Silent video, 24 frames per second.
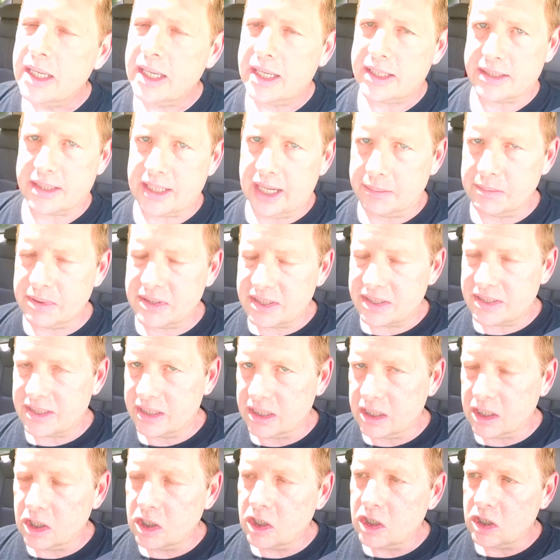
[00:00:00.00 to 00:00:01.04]
Yes, I'm
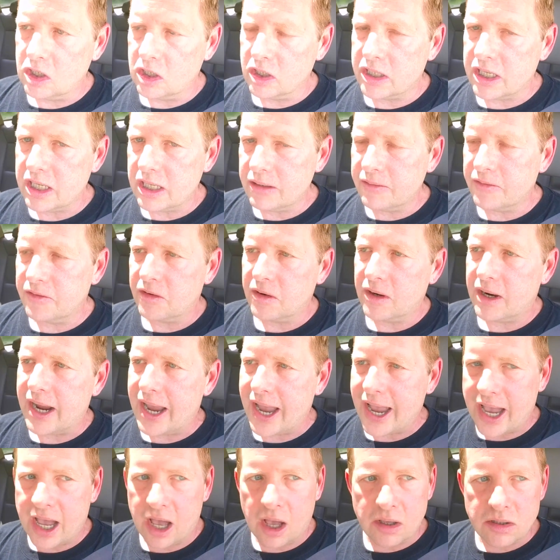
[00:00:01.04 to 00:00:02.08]
still looking for
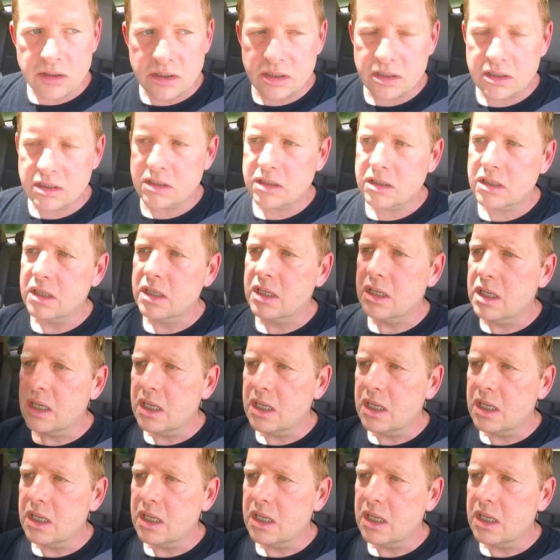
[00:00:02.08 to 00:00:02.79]
a house.